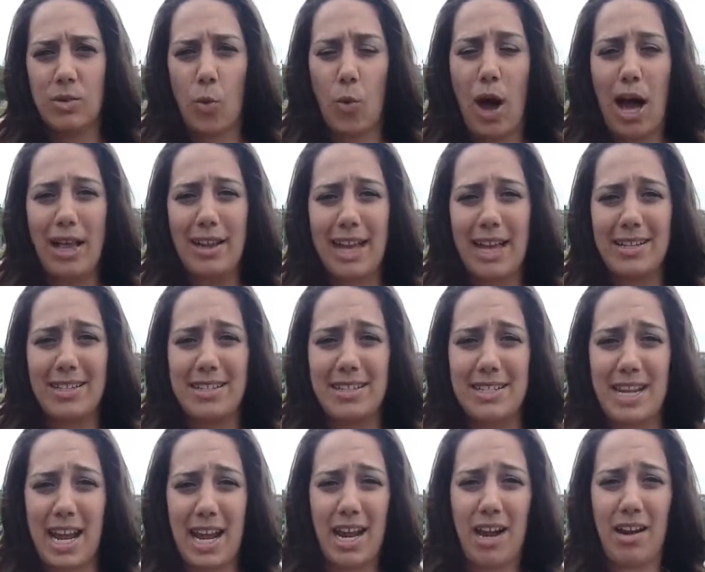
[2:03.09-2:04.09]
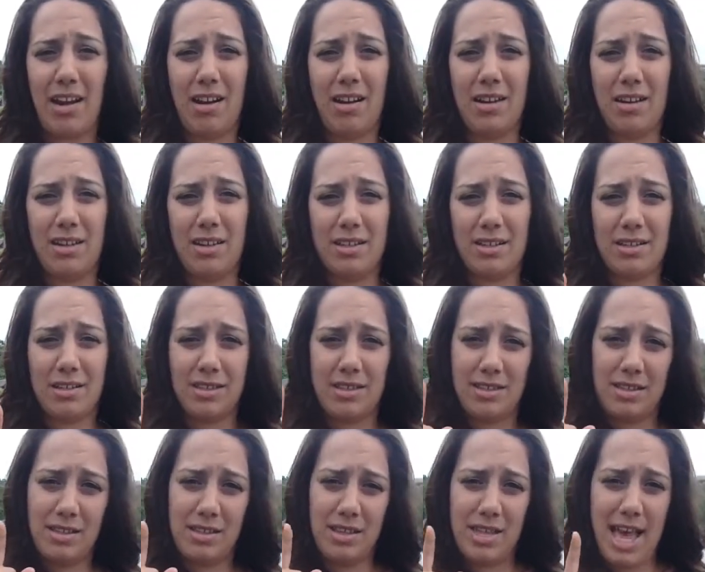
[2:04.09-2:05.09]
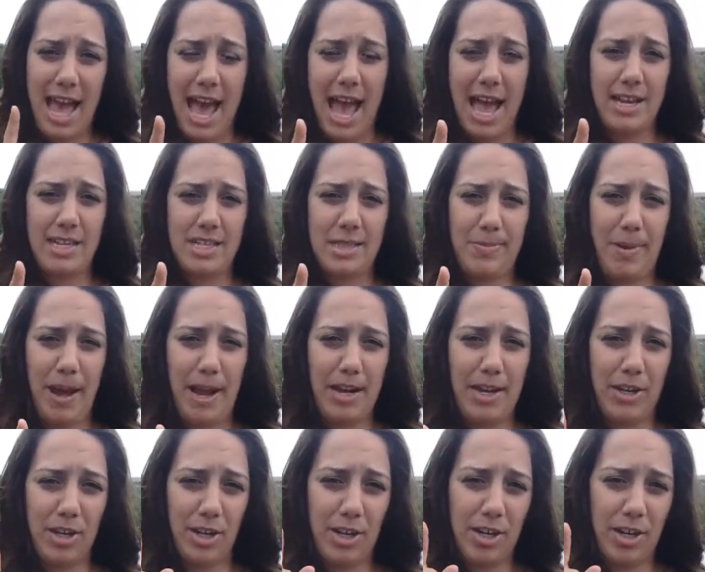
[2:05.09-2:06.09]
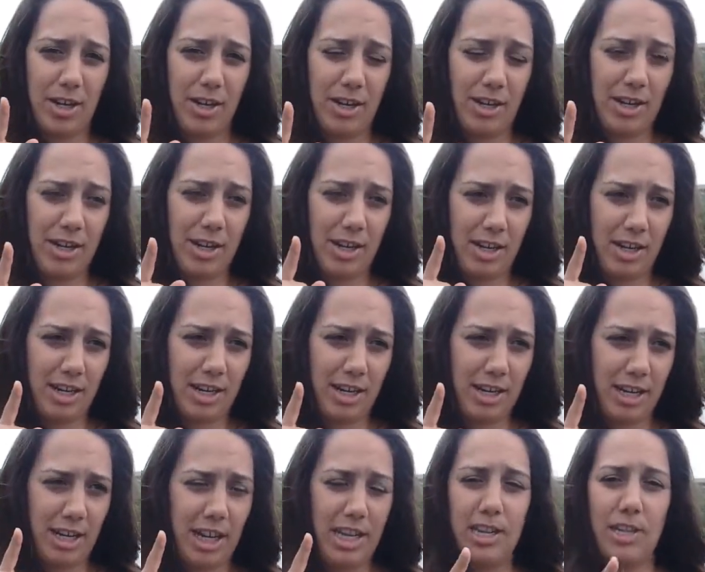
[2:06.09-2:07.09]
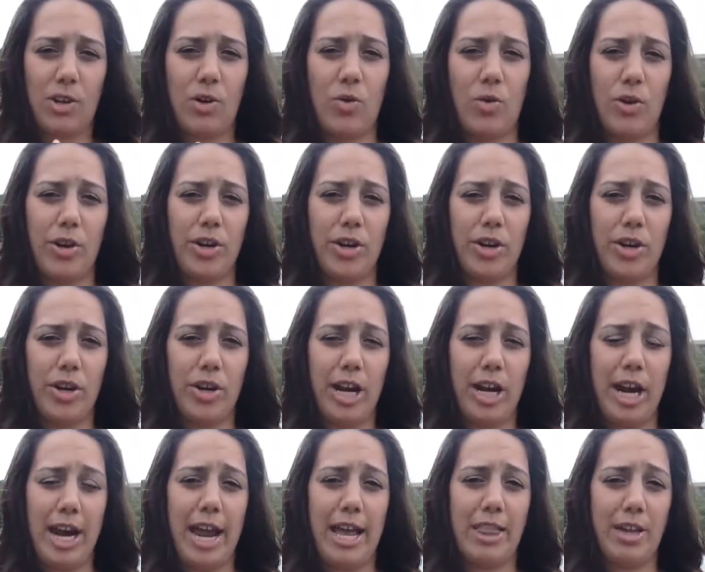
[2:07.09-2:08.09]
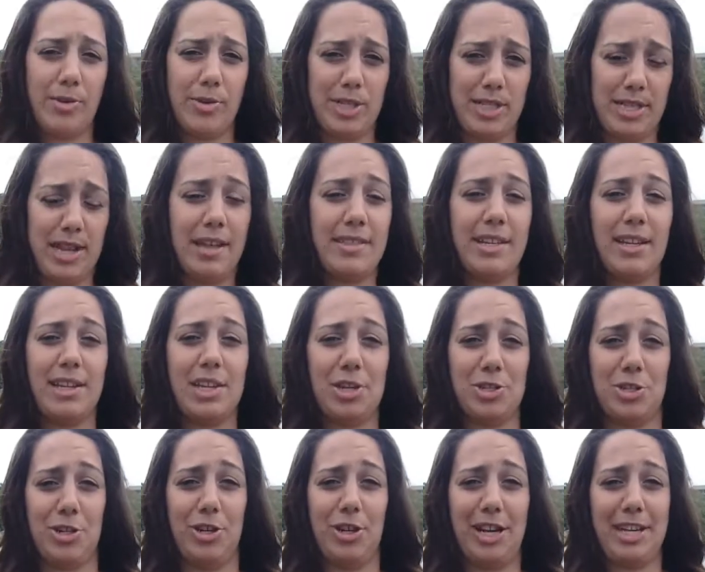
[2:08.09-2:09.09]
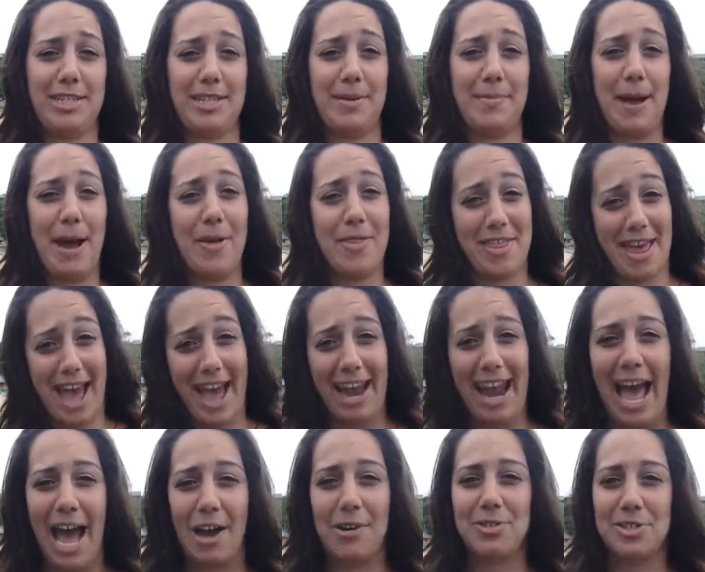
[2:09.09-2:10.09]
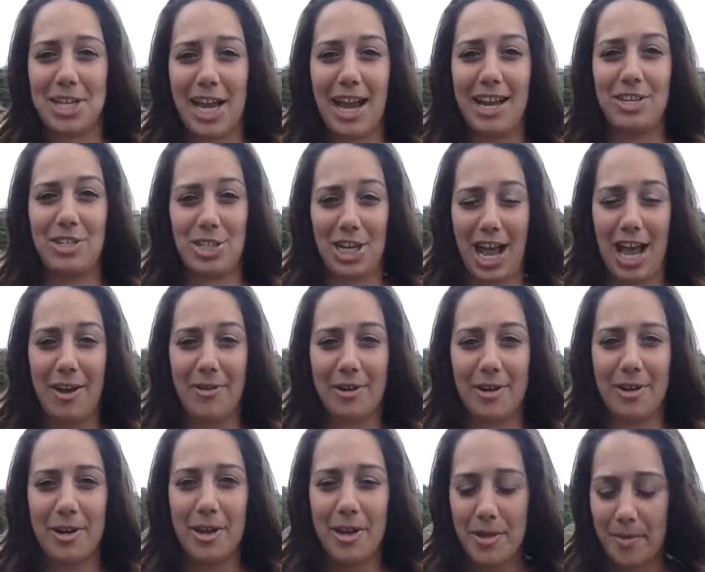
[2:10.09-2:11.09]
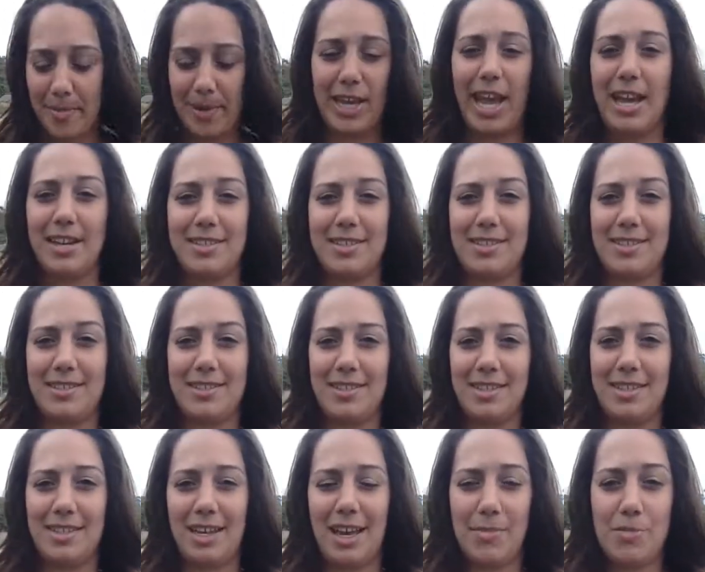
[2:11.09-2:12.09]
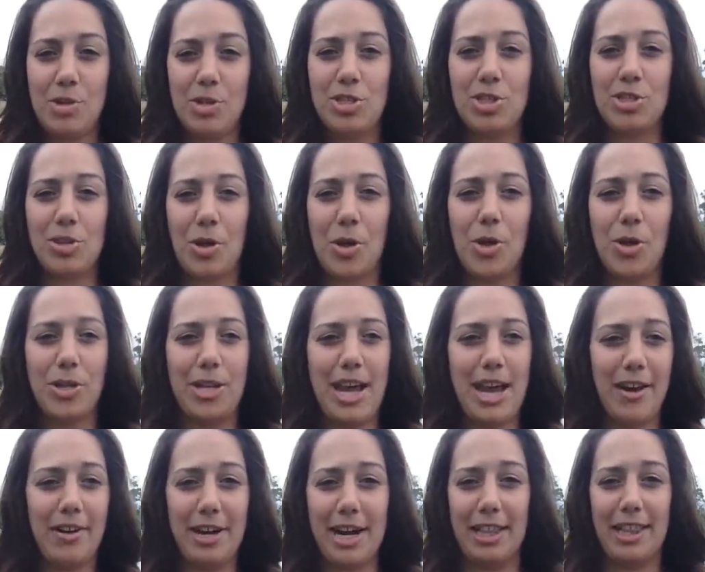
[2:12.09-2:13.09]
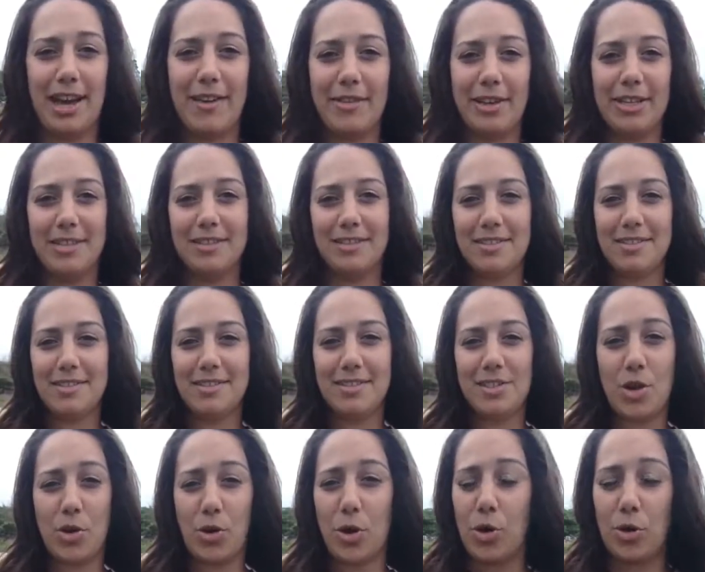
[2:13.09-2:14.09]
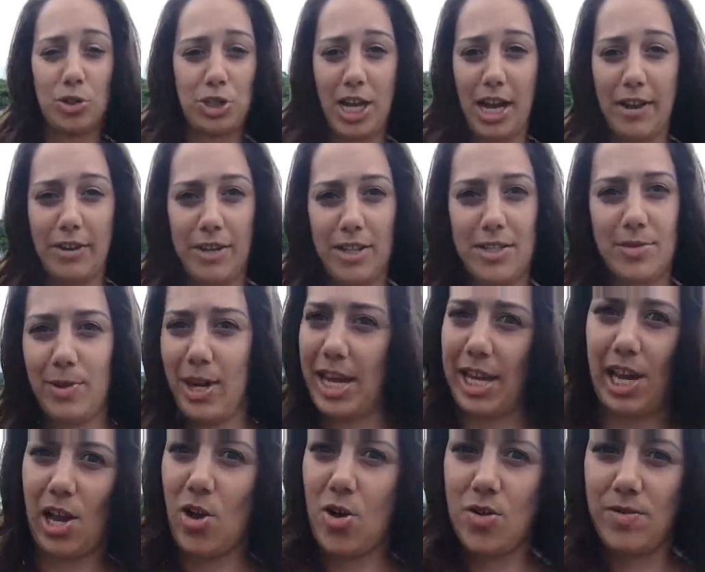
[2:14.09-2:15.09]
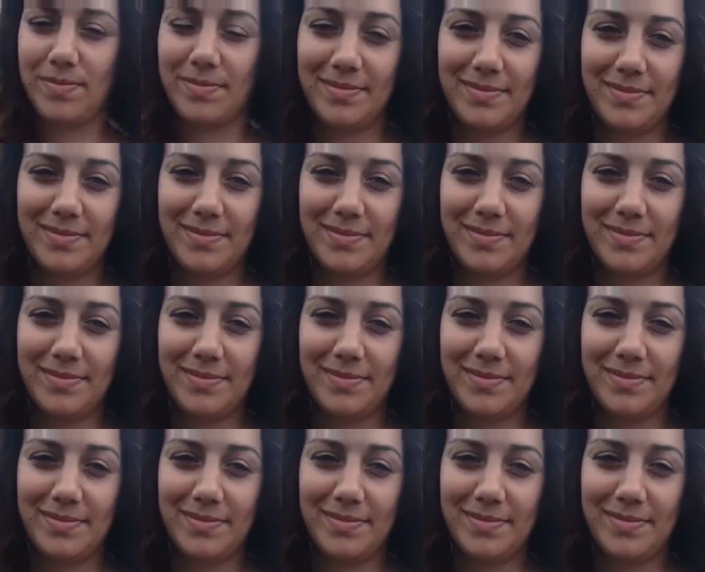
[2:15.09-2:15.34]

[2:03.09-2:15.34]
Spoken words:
while I stared at a spider in the corner, and there was nothing luxurious about that outside shower. But yes, I'm used to the cold now and I love it. So cold showers when I get home.